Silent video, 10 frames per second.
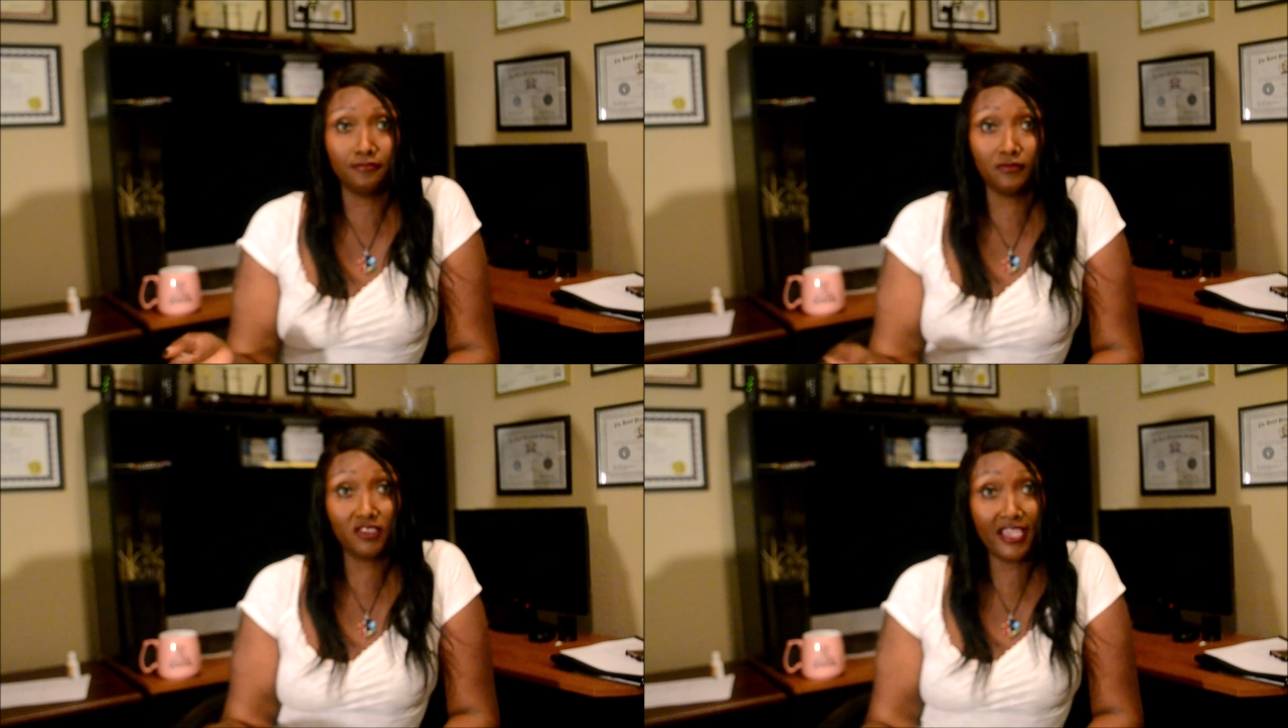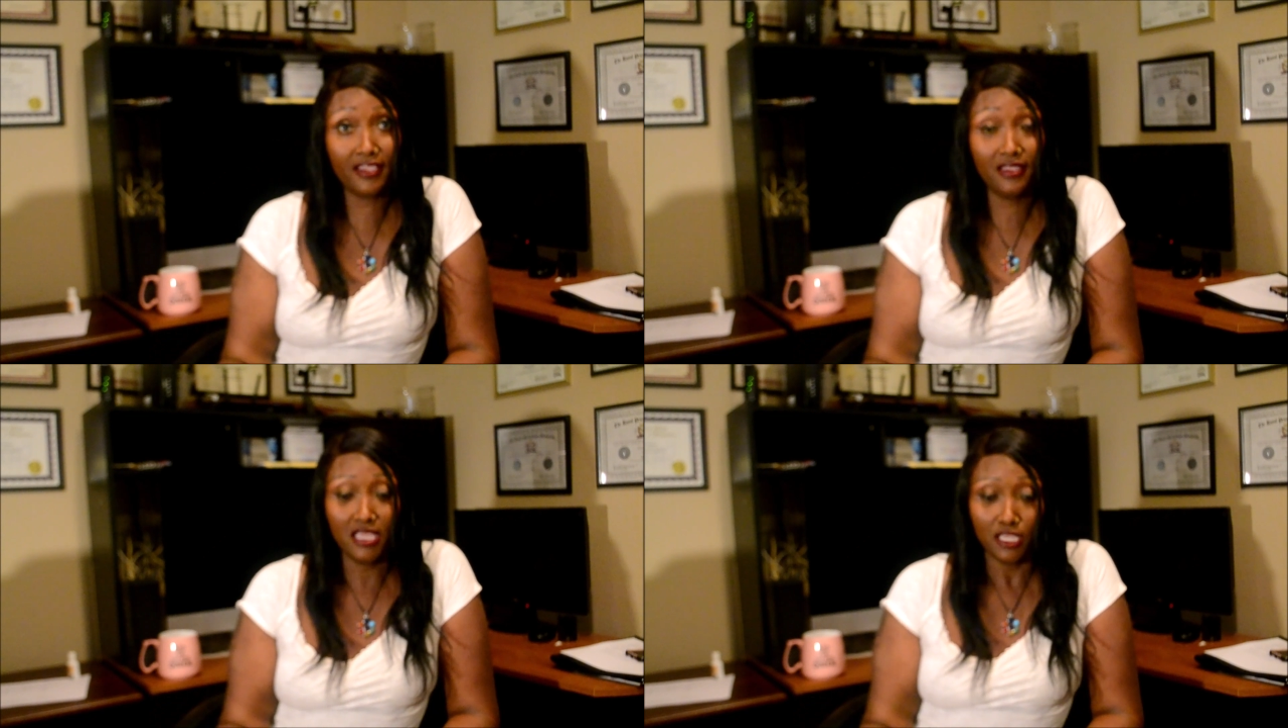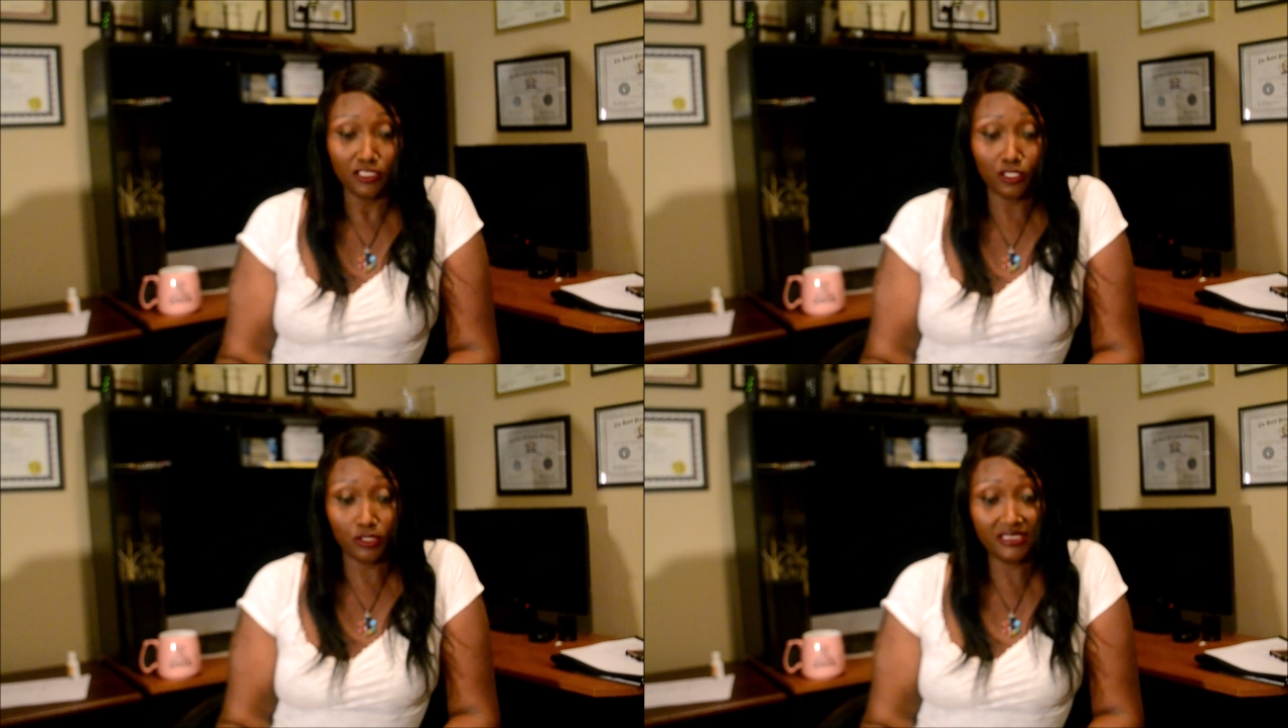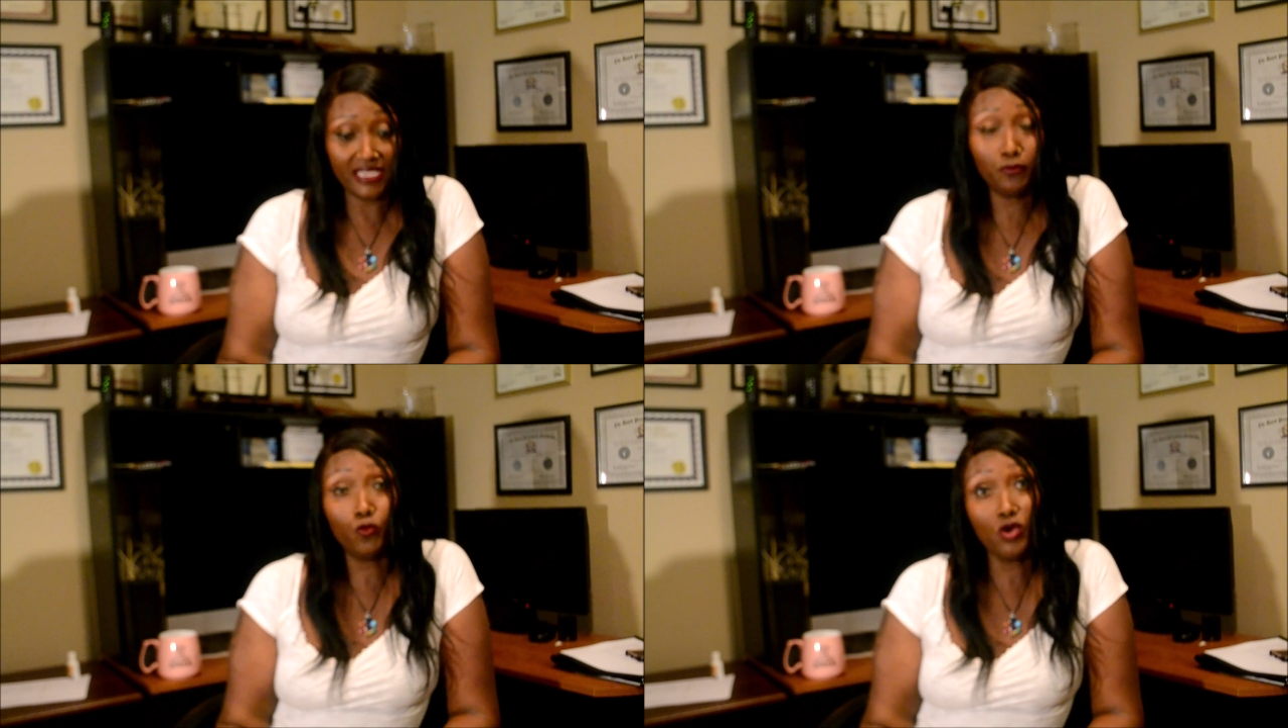Okay, so
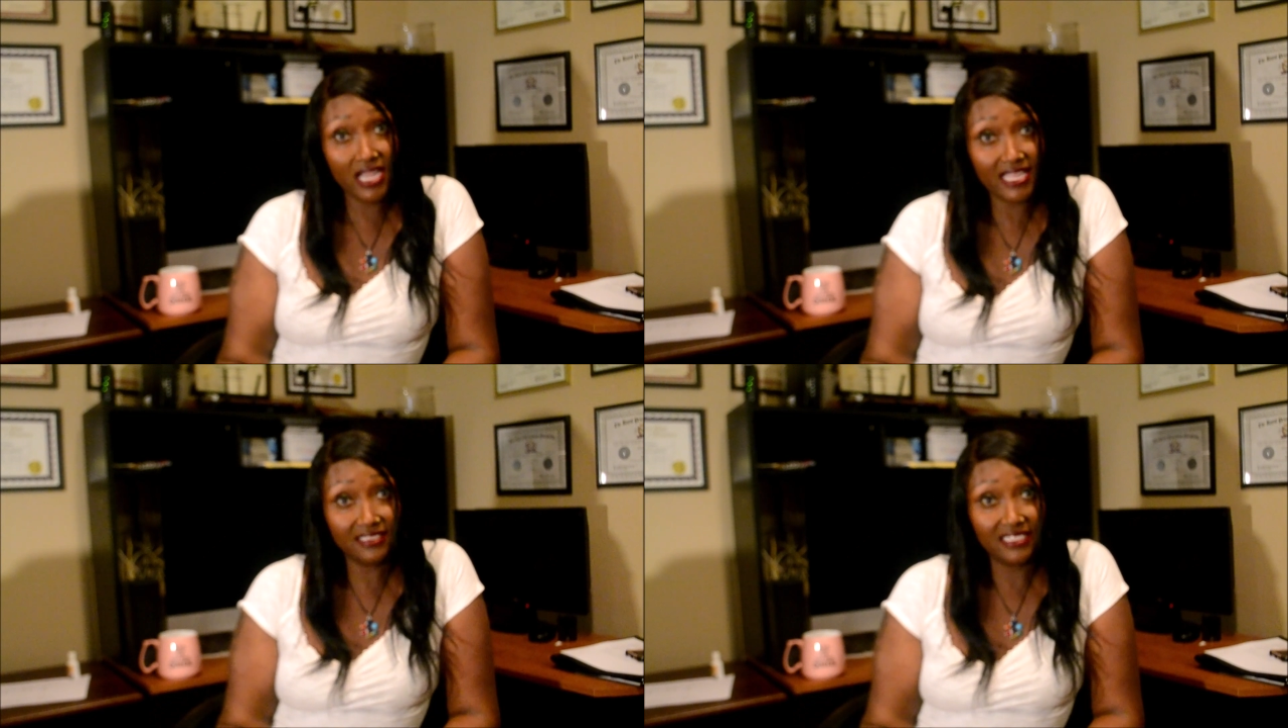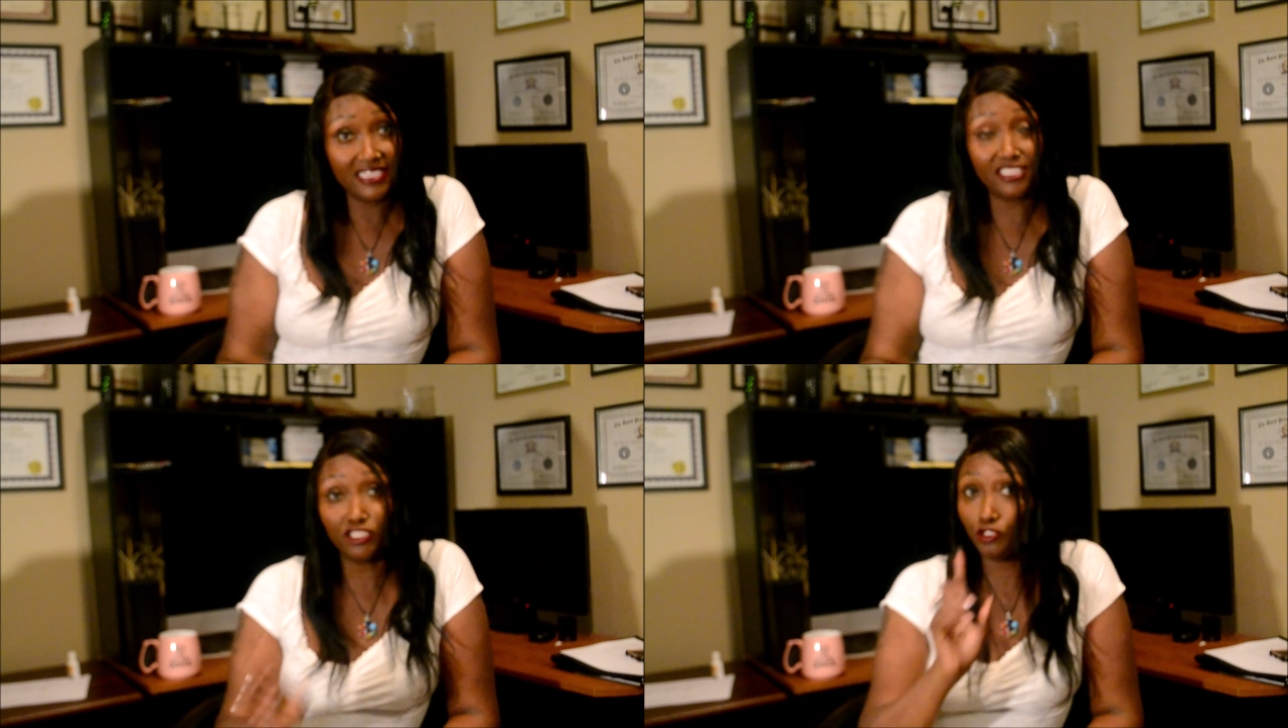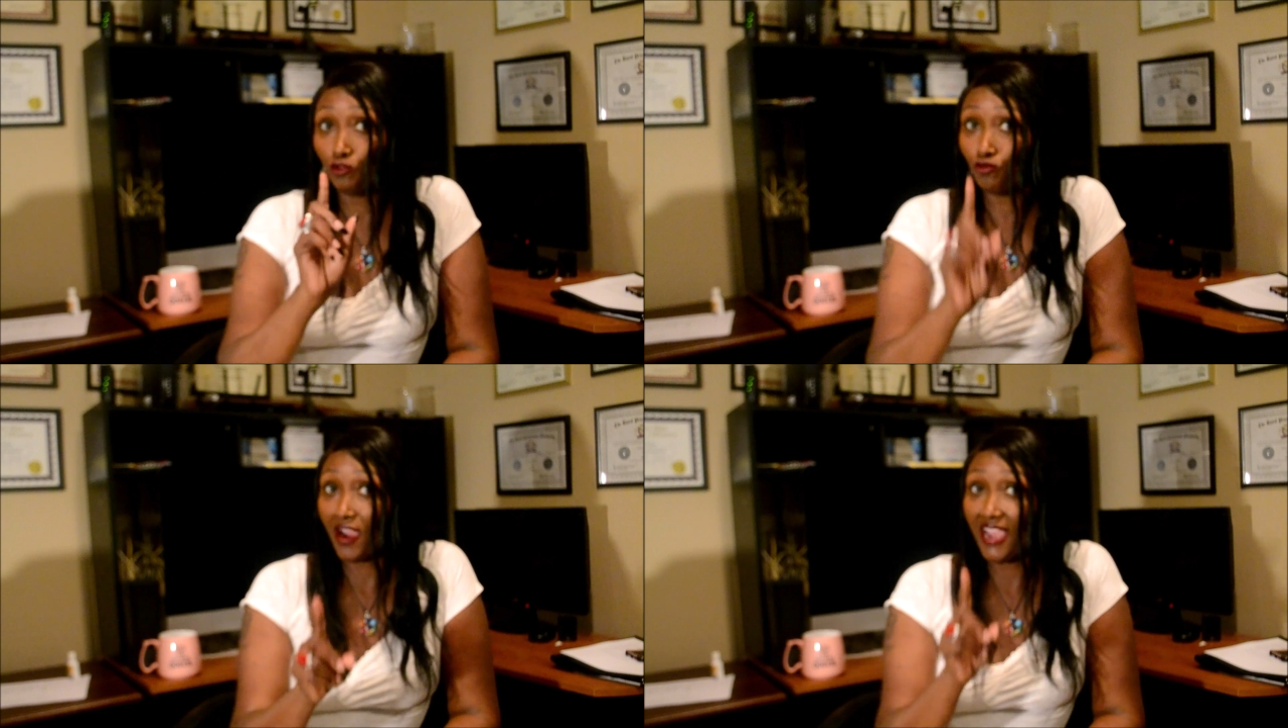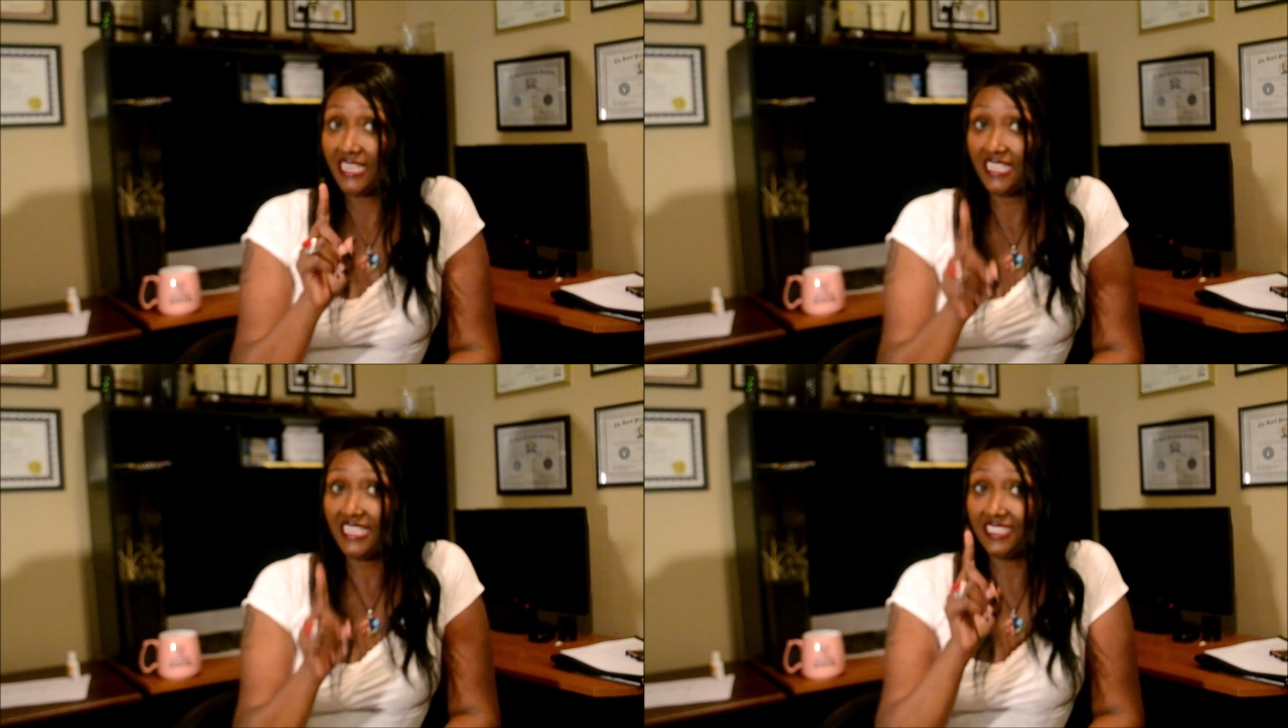step 1 is to write
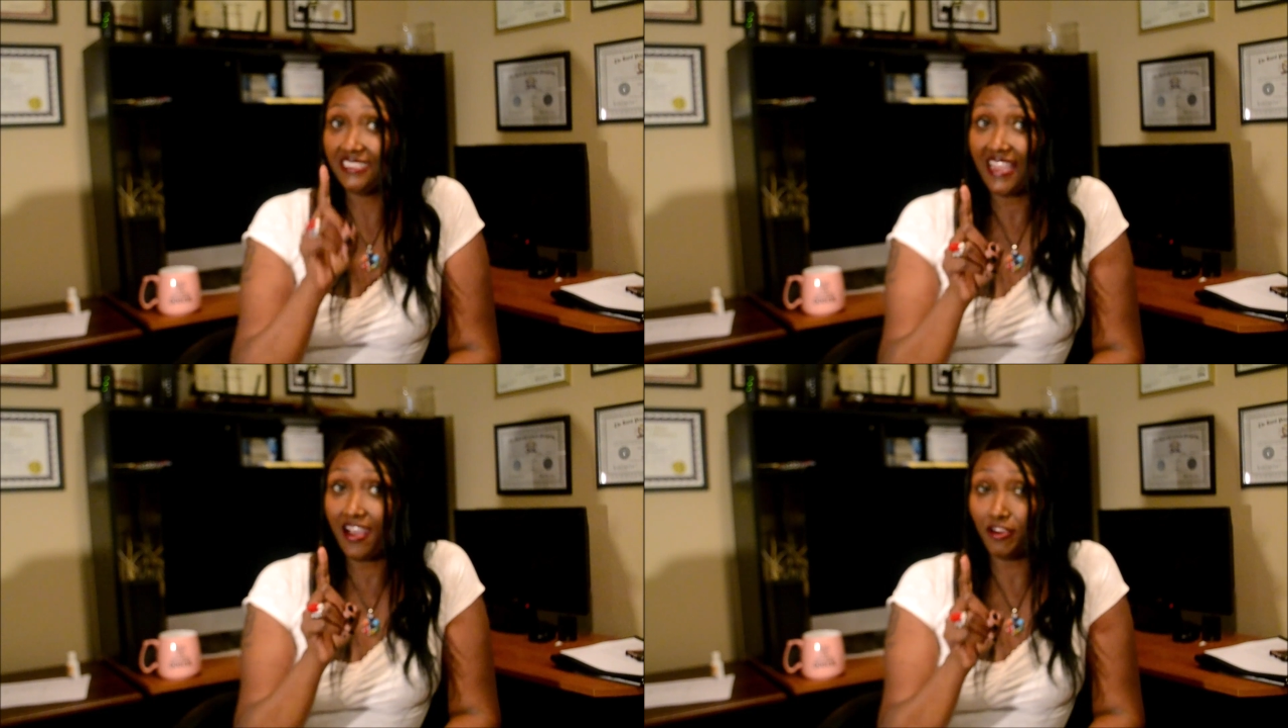it down.